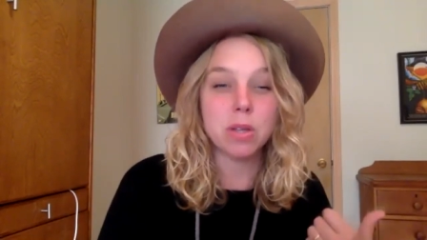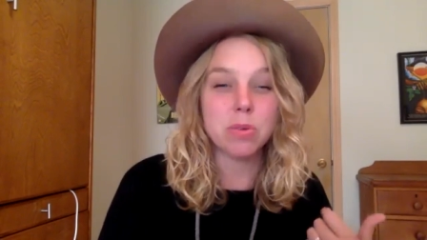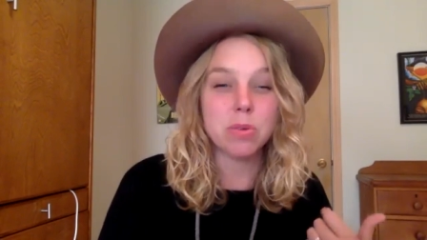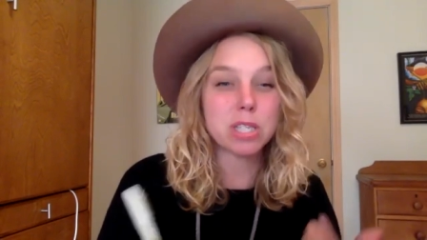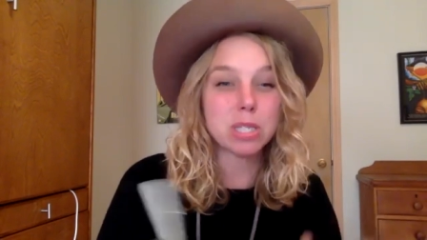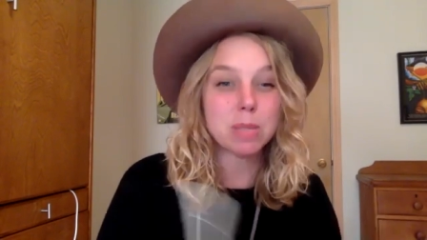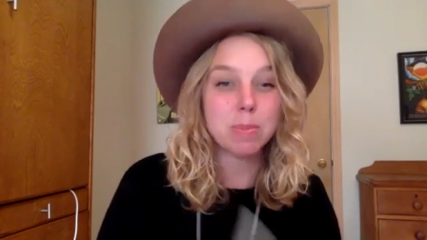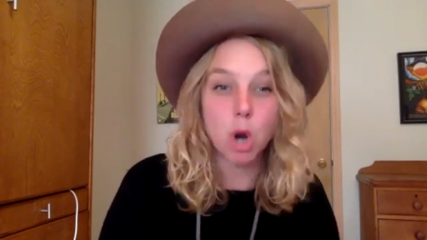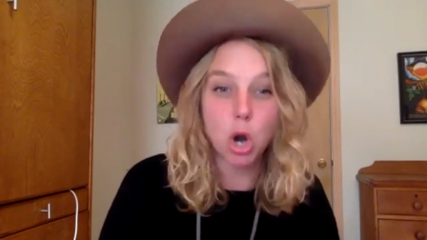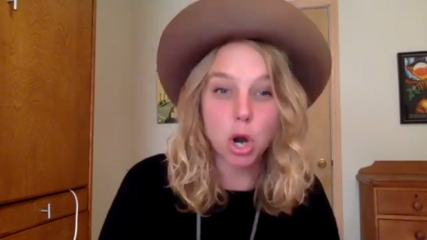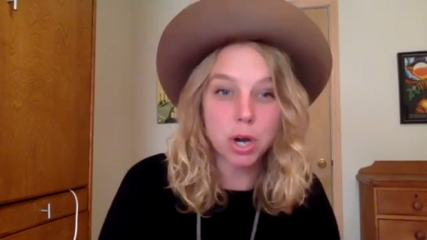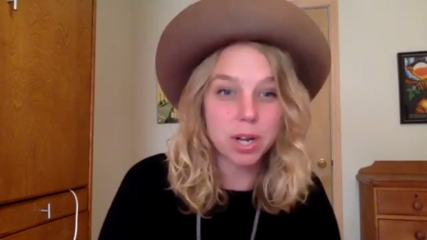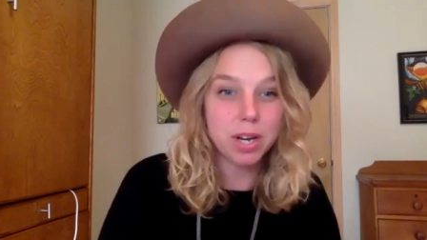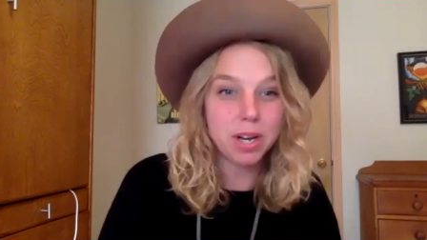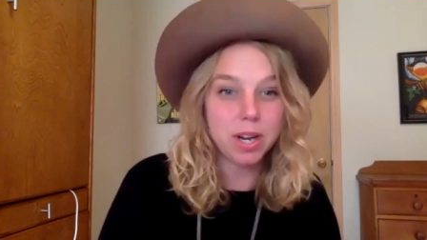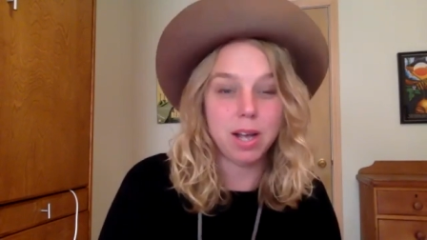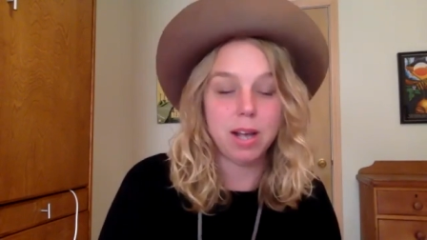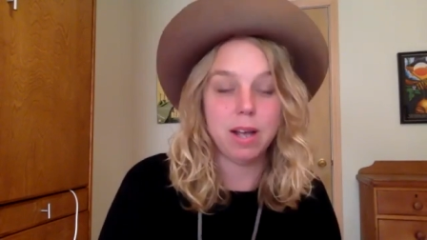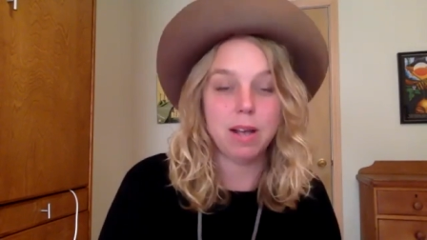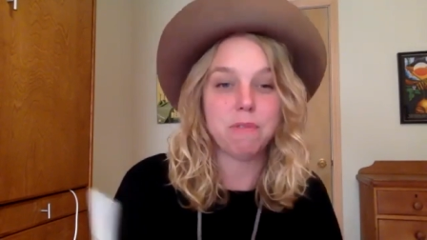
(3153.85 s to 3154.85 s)
smart
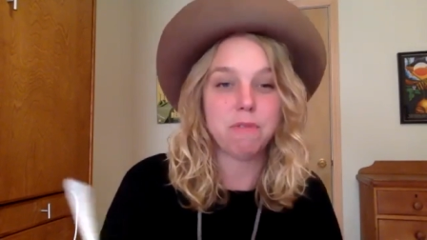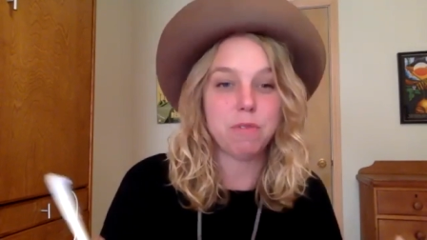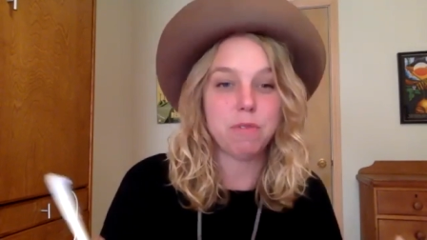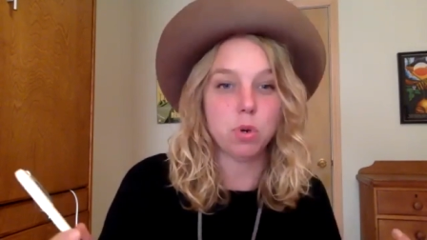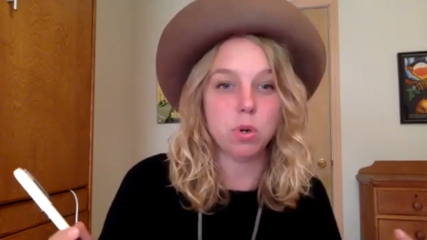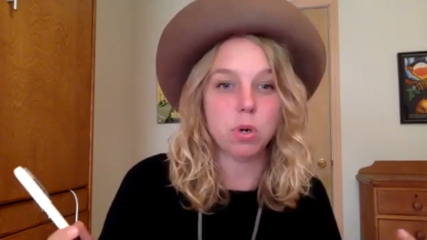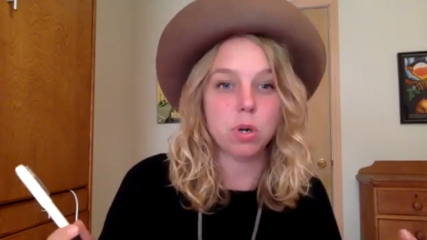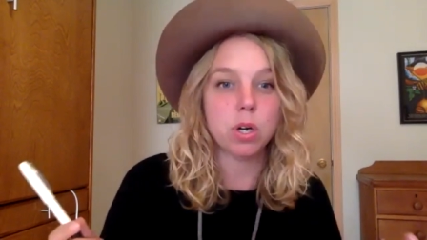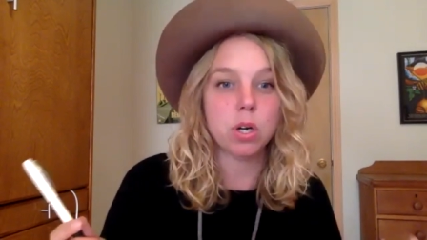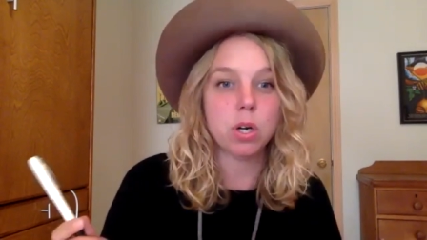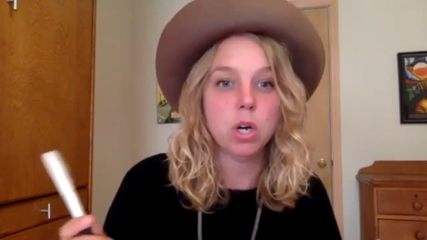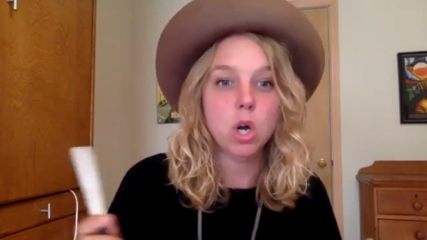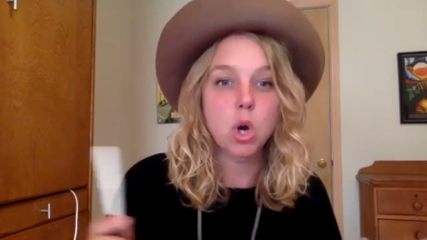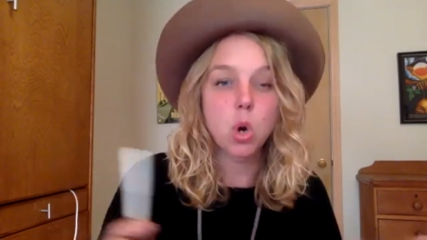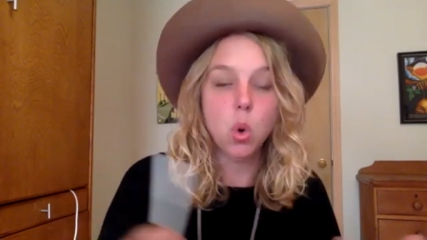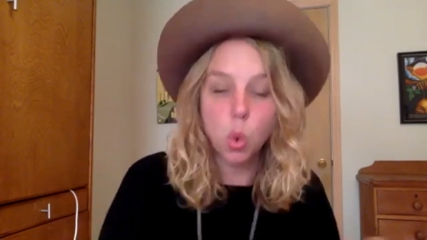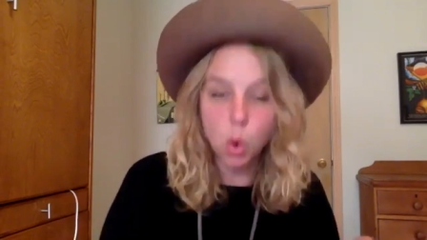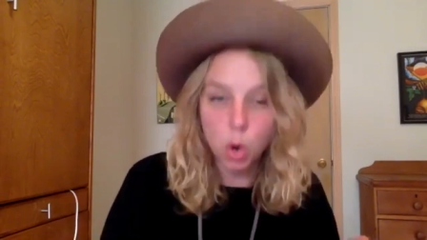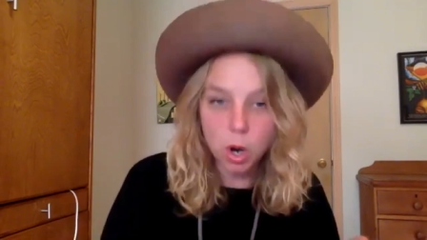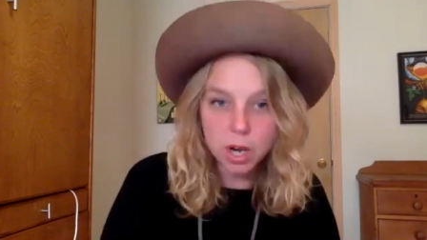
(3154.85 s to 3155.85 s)
enough or
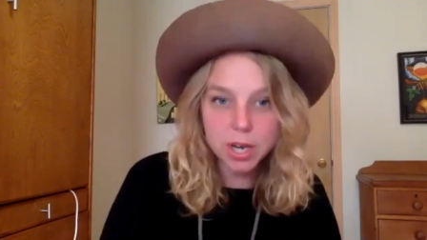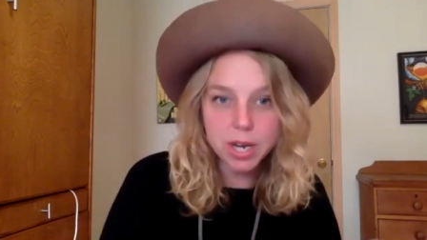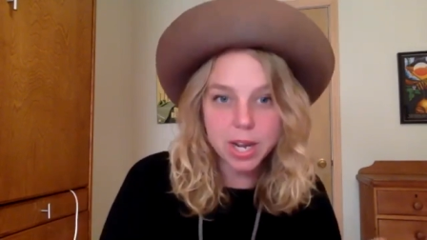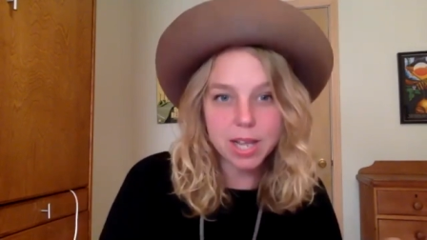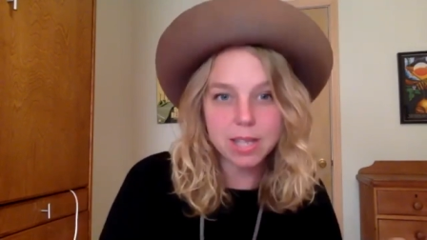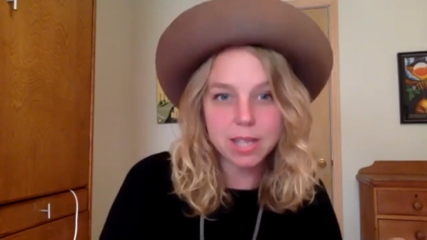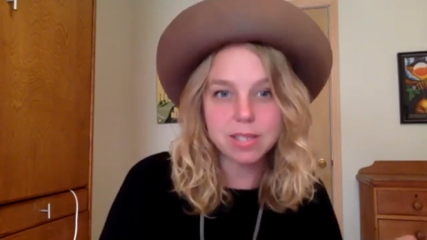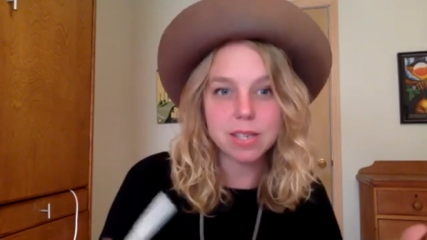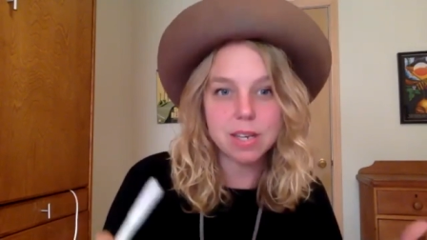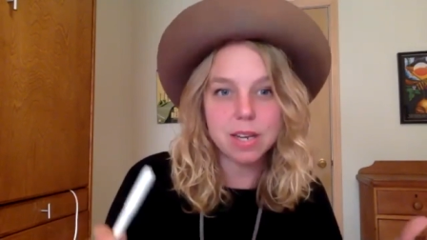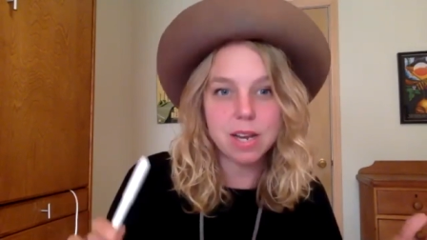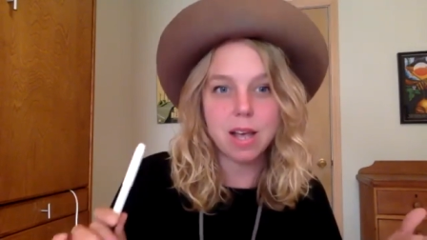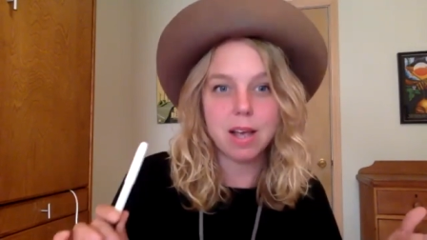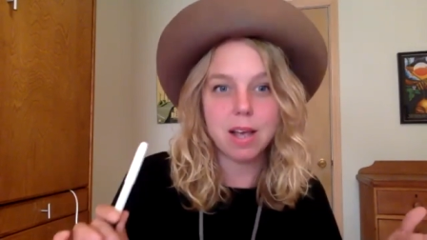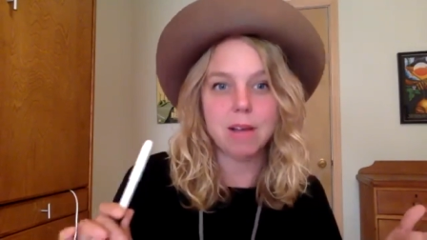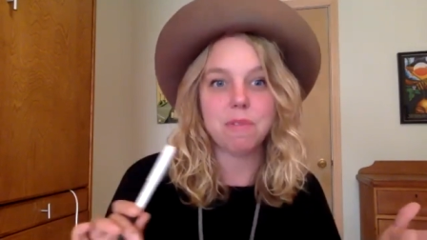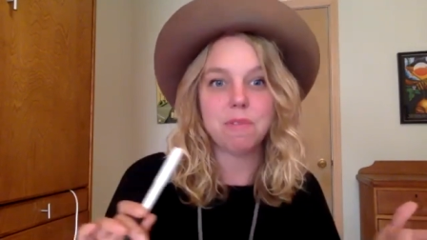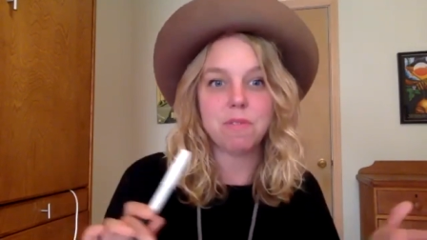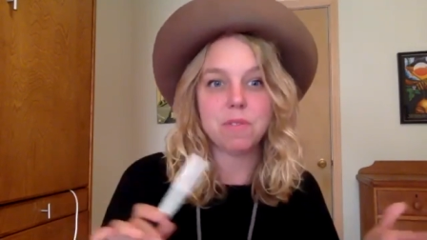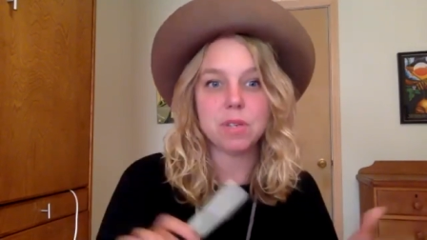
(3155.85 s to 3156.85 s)
organized
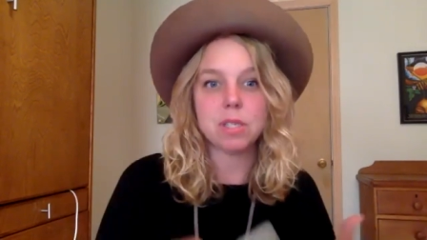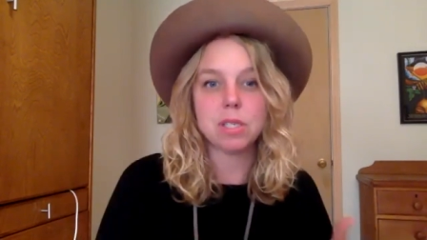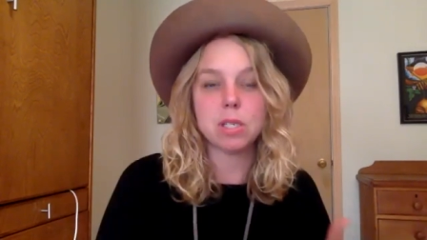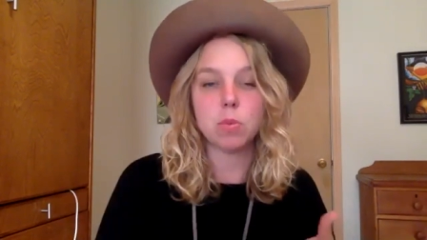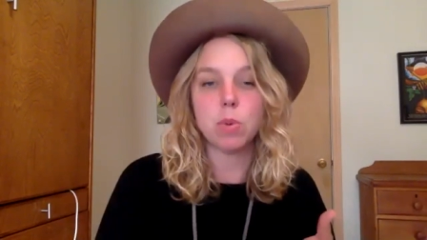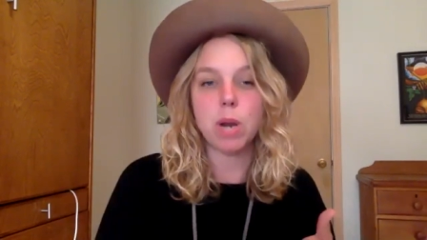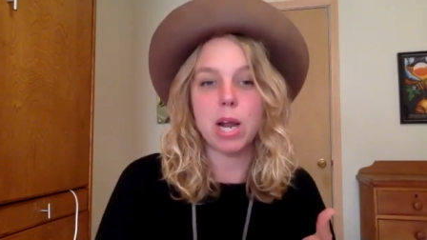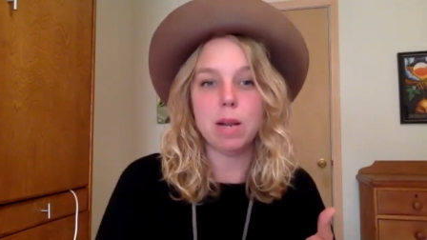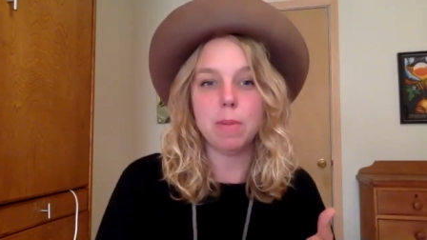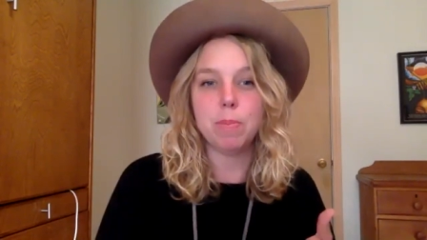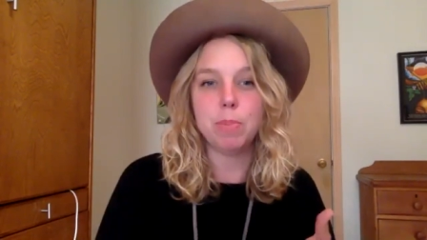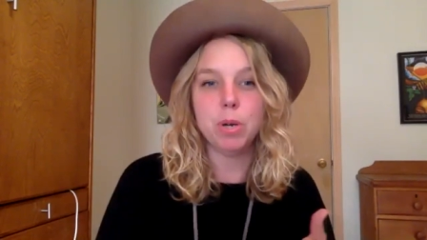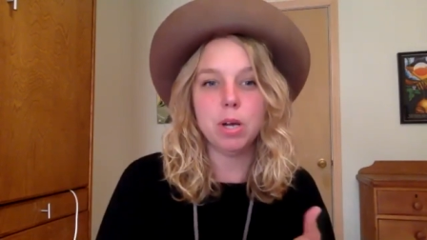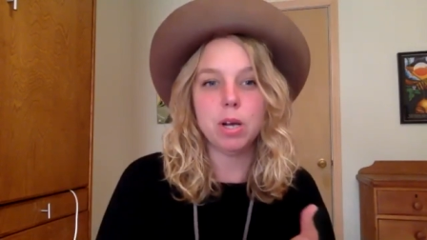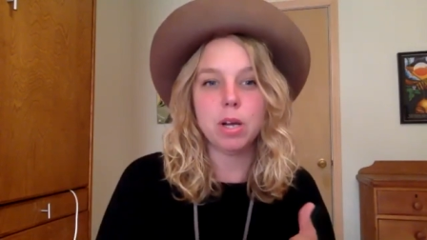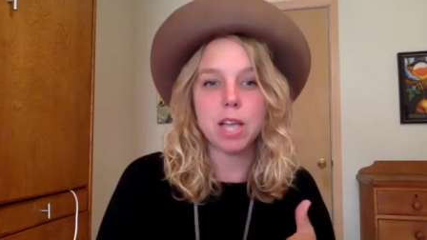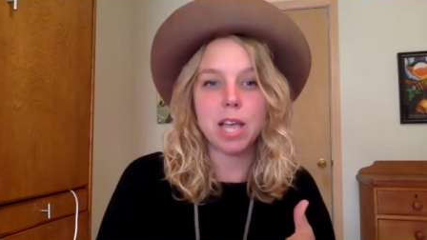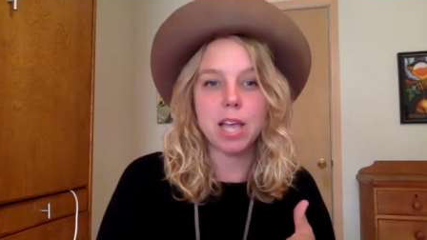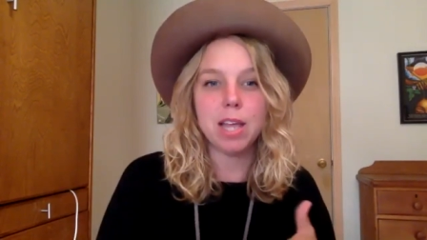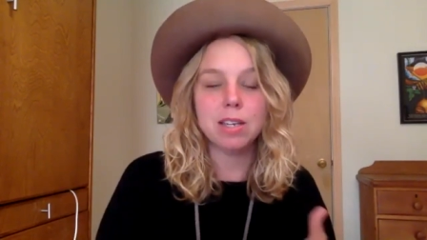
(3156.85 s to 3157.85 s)
enough to write a
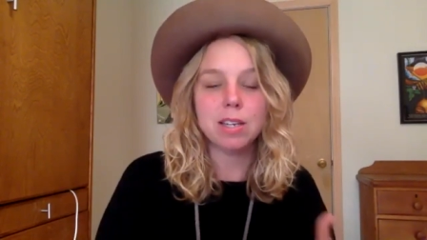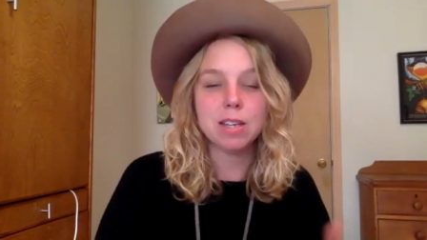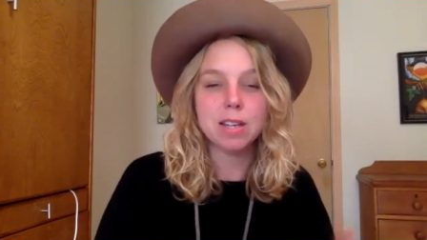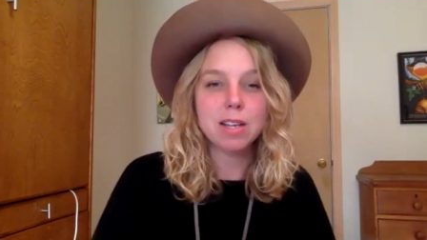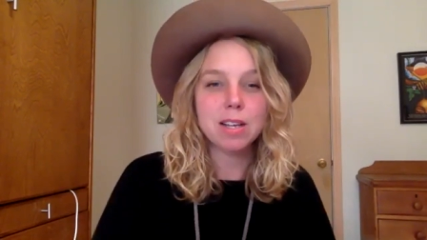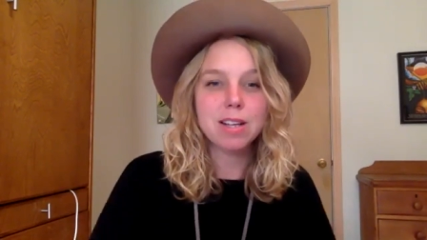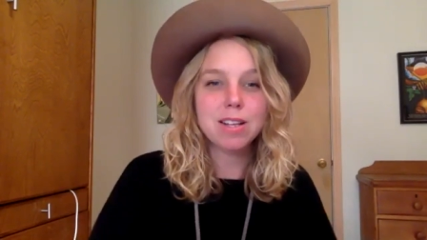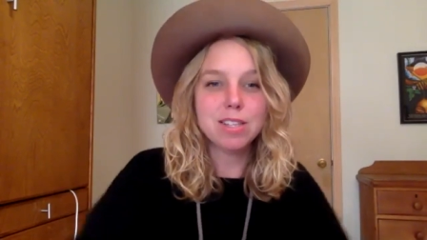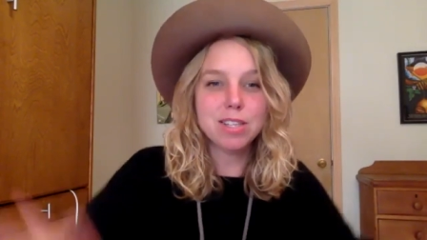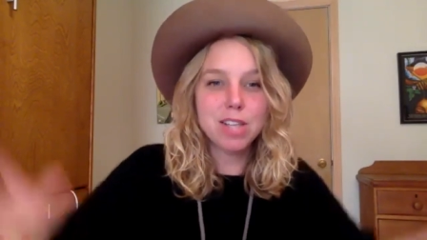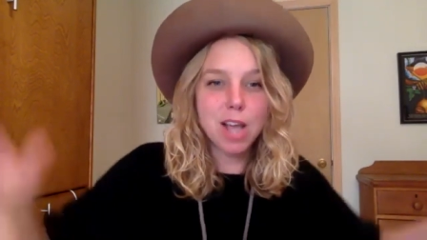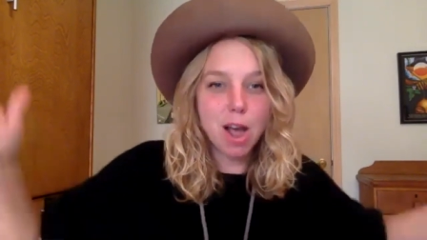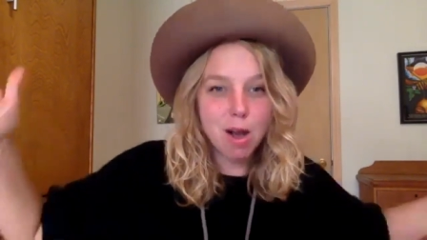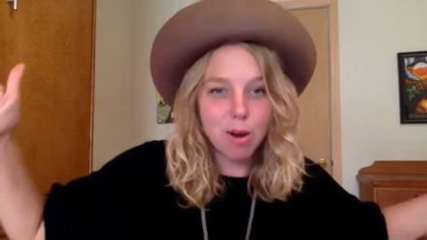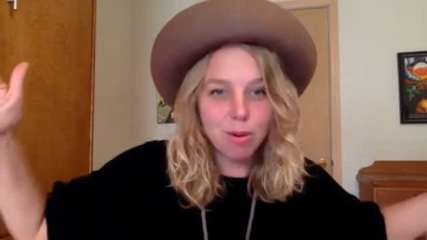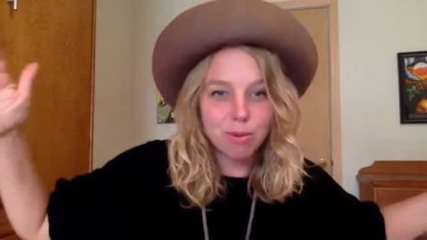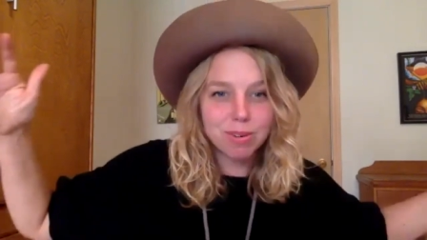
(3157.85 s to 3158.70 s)
book. And yo,